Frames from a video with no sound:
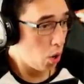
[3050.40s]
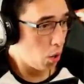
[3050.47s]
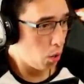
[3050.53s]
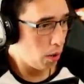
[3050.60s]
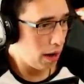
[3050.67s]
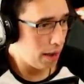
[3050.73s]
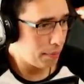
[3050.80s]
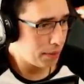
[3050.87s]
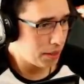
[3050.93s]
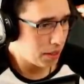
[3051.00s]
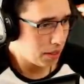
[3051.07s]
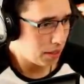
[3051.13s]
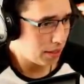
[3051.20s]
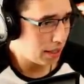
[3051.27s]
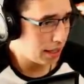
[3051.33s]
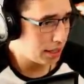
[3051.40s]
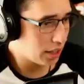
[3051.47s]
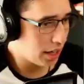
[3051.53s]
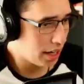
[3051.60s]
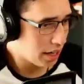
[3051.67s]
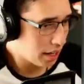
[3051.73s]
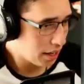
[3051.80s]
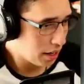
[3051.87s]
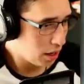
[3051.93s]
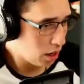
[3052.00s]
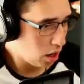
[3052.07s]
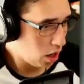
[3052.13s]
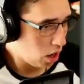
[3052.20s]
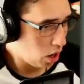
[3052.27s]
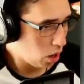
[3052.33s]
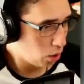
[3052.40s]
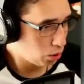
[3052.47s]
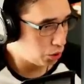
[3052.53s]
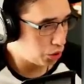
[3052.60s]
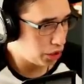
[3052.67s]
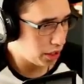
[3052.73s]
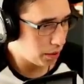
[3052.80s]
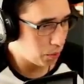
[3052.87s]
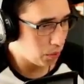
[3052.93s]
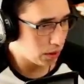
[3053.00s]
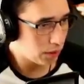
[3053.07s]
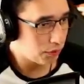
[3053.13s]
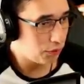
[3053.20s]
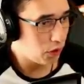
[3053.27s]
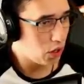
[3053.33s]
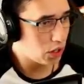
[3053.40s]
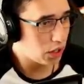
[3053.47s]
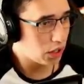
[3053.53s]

What happened? Did I die? Oh shit, what the fuck?